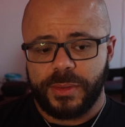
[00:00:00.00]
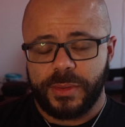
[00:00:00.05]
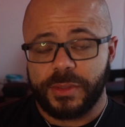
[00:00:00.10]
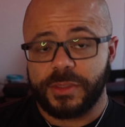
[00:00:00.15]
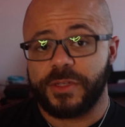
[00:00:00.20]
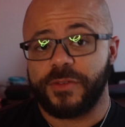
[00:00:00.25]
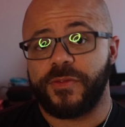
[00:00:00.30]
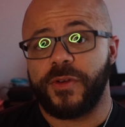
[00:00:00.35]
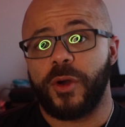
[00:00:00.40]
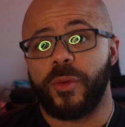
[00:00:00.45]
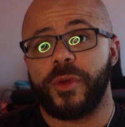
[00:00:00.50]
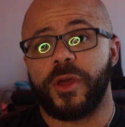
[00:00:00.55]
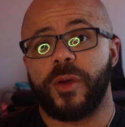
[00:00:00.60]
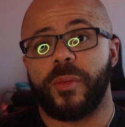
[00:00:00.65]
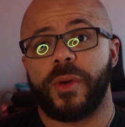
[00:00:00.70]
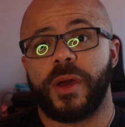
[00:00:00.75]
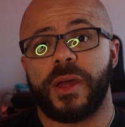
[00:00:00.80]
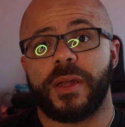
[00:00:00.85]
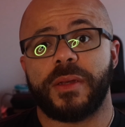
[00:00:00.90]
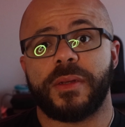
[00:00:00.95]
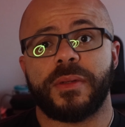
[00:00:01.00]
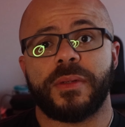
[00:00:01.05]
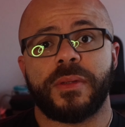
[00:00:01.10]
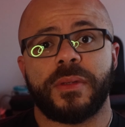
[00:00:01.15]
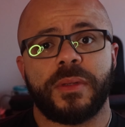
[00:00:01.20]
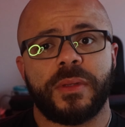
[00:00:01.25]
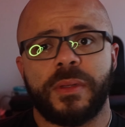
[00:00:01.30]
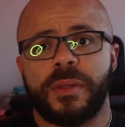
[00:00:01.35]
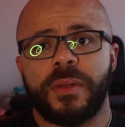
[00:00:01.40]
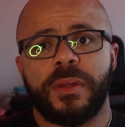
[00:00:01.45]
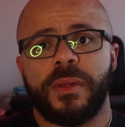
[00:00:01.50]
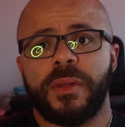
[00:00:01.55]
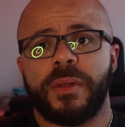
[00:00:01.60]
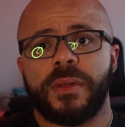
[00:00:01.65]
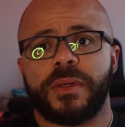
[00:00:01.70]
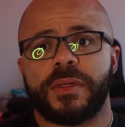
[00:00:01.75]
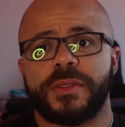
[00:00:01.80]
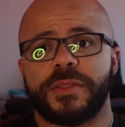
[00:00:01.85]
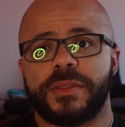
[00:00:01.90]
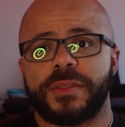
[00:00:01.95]
It's a phobia of mine
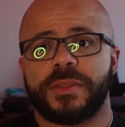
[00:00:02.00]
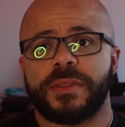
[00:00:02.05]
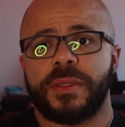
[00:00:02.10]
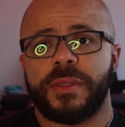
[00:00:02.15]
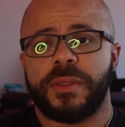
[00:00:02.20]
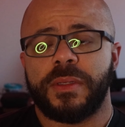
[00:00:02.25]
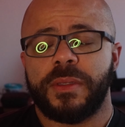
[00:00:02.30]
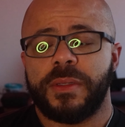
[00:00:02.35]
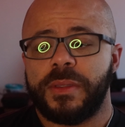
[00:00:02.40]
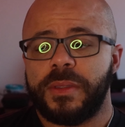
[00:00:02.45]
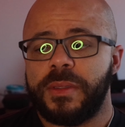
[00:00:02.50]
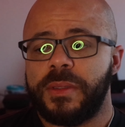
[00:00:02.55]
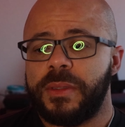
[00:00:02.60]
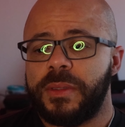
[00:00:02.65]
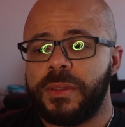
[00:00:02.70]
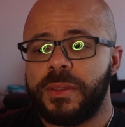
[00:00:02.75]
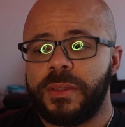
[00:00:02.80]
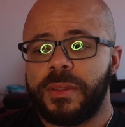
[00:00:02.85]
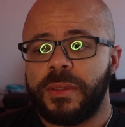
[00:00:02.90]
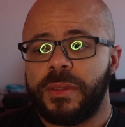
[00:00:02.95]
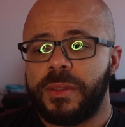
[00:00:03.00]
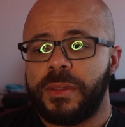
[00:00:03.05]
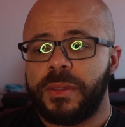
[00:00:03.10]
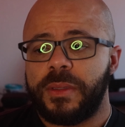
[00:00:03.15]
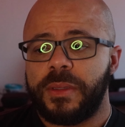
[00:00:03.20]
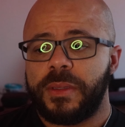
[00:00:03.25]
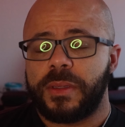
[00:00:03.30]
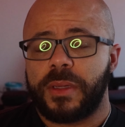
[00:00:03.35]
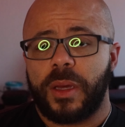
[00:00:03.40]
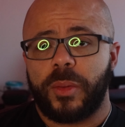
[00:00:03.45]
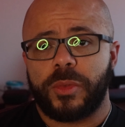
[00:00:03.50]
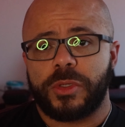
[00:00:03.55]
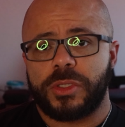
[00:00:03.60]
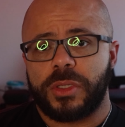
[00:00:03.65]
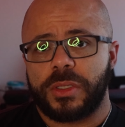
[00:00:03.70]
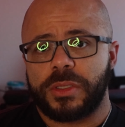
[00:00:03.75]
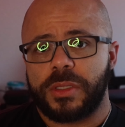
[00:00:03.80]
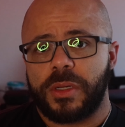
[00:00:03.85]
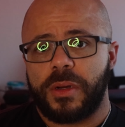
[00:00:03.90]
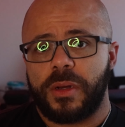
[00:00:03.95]
because I'm a
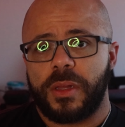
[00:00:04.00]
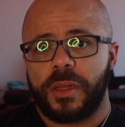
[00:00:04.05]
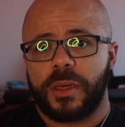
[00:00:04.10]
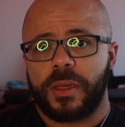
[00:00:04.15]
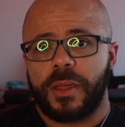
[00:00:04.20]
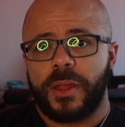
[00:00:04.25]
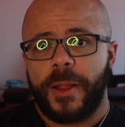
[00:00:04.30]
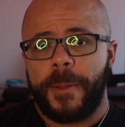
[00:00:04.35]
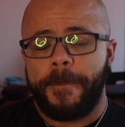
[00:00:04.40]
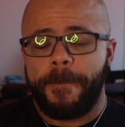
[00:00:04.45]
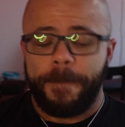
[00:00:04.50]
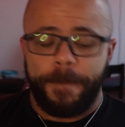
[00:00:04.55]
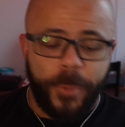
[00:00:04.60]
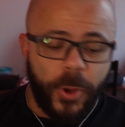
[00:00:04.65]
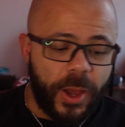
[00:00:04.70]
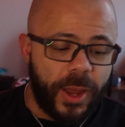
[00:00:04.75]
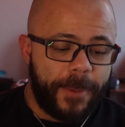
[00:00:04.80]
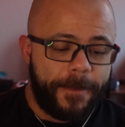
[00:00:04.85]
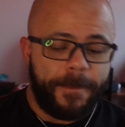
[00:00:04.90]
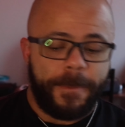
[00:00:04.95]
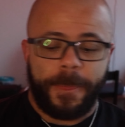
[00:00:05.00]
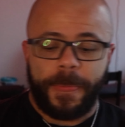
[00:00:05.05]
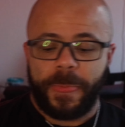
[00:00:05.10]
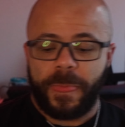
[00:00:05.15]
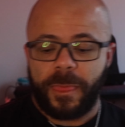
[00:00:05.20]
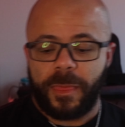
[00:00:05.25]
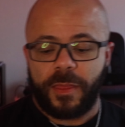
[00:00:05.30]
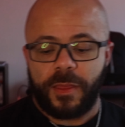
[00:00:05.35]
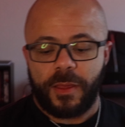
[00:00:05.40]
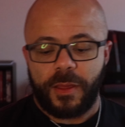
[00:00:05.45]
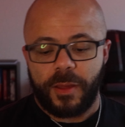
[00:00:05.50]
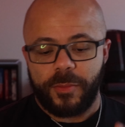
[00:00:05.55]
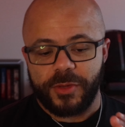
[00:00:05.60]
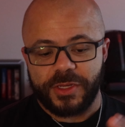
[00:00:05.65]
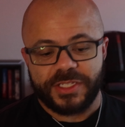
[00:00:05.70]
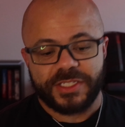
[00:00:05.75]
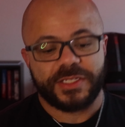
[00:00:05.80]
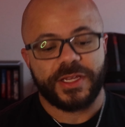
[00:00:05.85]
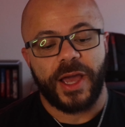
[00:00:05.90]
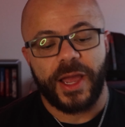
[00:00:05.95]
chargeaholic. But I'm
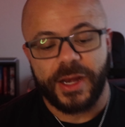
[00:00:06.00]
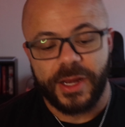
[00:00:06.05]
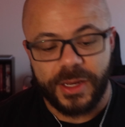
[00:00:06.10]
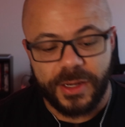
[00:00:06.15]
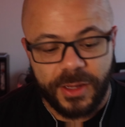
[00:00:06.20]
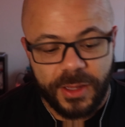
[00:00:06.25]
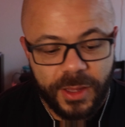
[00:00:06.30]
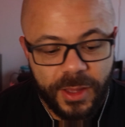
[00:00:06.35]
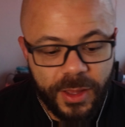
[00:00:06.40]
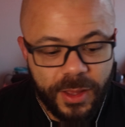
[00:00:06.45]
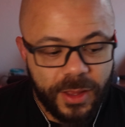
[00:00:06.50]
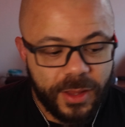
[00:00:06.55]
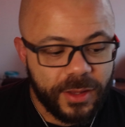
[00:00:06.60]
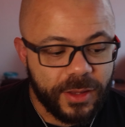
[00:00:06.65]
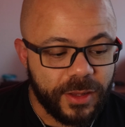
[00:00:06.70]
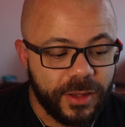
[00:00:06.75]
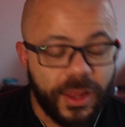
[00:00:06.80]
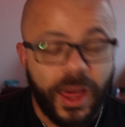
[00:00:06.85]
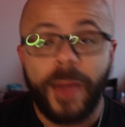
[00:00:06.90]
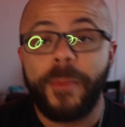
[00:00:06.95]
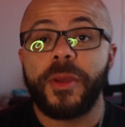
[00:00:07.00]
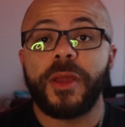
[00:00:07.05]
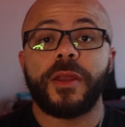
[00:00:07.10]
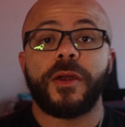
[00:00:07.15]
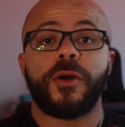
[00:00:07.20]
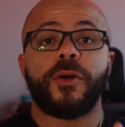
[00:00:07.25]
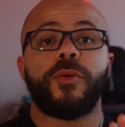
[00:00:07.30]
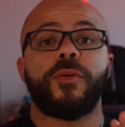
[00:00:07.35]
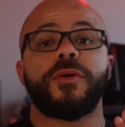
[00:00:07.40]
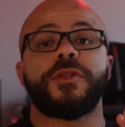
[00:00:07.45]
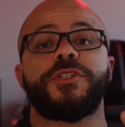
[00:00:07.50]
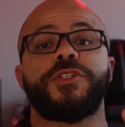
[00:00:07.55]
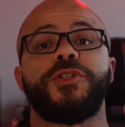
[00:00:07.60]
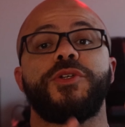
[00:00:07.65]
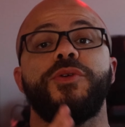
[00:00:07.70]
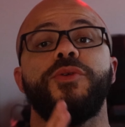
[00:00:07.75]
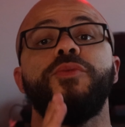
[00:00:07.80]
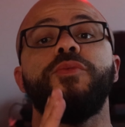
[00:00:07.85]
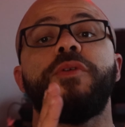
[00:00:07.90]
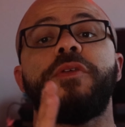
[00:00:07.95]
excited. Let me know what
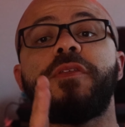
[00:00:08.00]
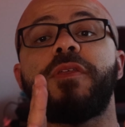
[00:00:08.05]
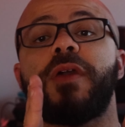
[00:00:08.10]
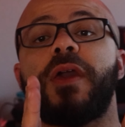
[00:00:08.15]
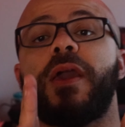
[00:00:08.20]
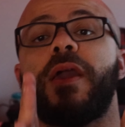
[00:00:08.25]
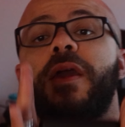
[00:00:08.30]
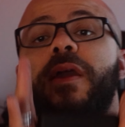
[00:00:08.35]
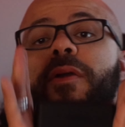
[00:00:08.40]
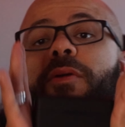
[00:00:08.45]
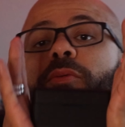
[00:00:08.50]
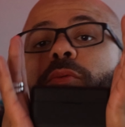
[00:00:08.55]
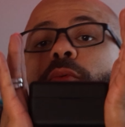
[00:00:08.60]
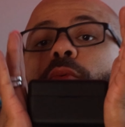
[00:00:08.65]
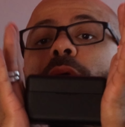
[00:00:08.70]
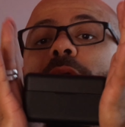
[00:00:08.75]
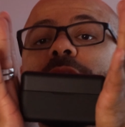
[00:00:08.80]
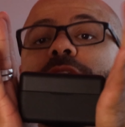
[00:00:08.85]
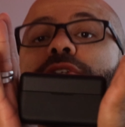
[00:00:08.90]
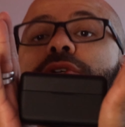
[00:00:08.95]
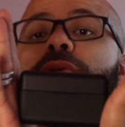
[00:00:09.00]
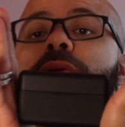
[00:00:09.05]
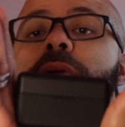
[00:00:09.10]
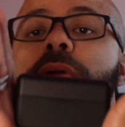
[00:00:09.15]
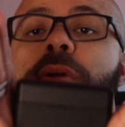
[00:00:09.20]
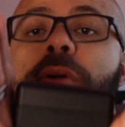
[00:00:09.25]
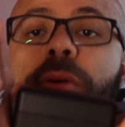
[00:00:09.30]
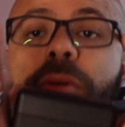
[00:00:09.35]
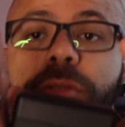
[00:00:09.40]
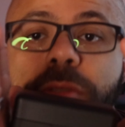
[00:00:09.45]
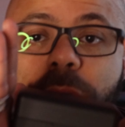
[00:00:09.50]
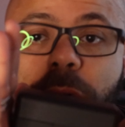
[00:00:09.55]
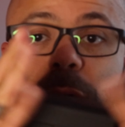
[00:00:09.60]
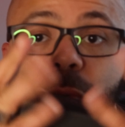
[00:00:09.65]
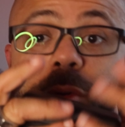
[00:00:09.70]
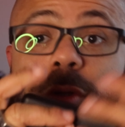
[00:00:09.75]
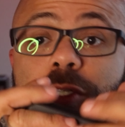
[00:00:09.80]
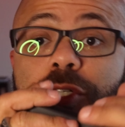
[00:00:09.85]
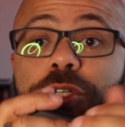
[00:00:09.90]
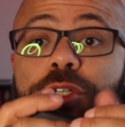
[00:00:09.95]
you think, what your goals are,
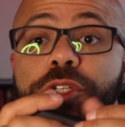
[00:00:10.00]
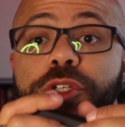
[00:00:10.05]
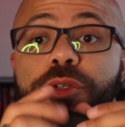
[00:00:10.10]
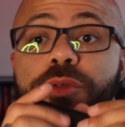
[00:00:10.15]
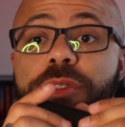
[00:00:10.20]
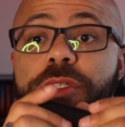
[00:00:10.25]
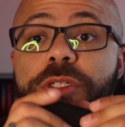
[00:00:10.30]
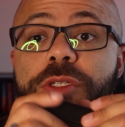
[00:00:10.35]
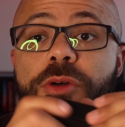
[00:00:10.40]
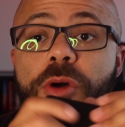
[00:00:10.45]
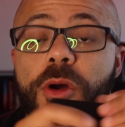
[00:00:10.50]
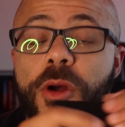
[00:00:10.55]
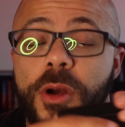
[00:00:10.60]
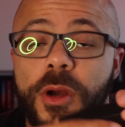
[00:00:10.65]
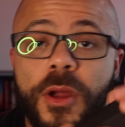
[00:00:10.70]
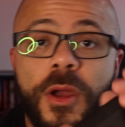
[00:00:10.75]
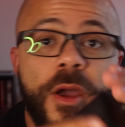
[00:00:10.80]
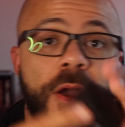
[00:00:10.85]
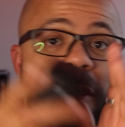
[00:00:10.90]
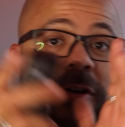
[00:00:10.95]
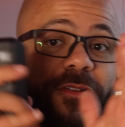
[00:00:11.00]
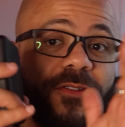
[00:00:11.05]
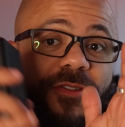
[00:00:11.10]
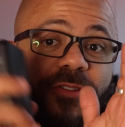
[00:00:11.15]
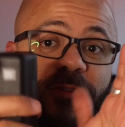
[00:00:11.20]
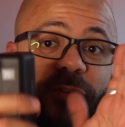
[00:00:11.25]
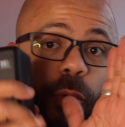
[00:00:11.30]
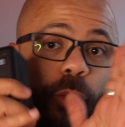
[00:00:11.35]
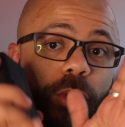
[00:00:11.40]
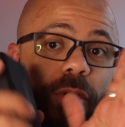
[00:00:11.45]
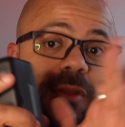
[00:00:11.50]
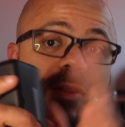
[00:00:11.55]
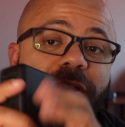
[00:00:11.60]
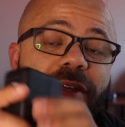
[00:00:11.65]
what your uses are for